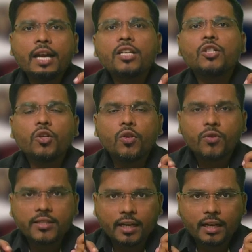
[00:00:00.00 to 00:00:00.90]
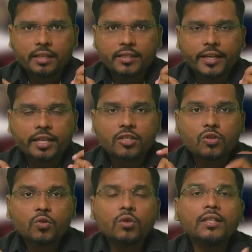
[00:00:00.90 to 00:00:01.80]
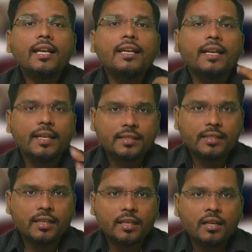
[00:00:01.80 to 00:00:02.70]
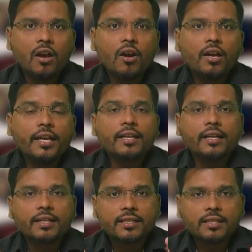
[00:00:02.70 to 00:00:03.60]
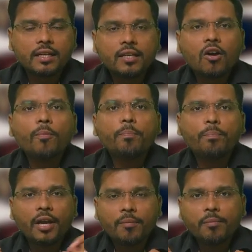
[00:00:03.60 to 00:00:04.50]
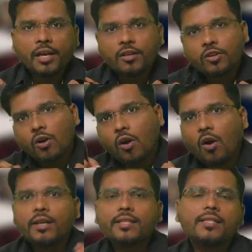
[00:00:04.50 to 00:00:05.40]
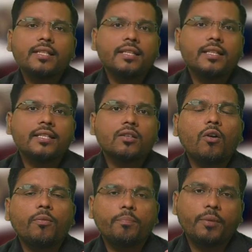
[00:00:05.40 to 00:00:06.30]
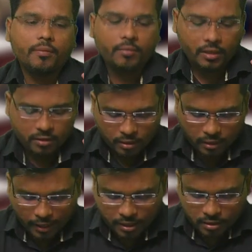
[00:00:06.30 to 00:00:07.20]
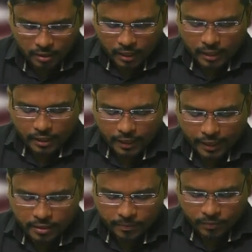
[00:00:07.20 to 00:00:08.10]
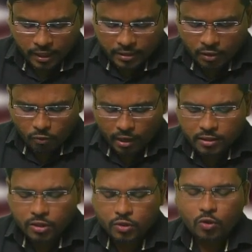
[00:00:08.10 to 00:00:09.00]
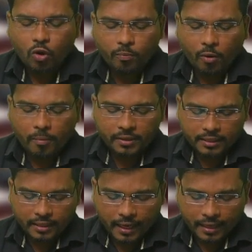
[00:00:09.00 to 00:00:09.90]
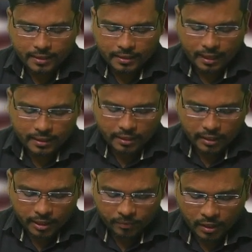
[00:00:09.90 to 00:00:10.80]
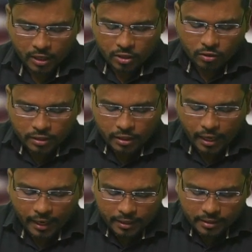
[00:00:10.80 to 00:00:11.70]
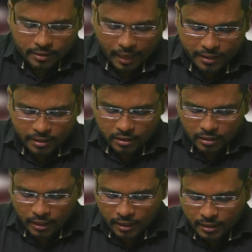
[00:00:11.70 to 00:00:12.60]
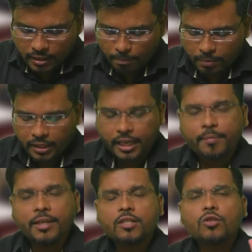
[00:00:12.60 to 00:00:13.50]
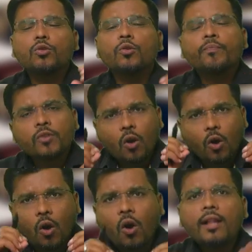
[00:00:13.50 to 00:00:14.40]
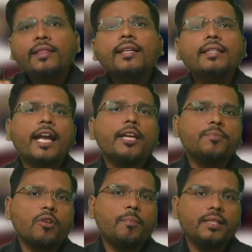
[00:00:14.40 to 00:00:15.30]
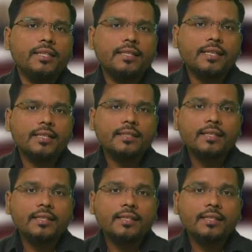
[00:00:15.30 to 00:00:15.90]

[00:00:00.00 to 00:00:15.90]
to use the asset to the lessee in a return of payment or series of payment, right? Next, sir, what is the scope of this AS 19? So this AS 19 is applicable to all the types of leases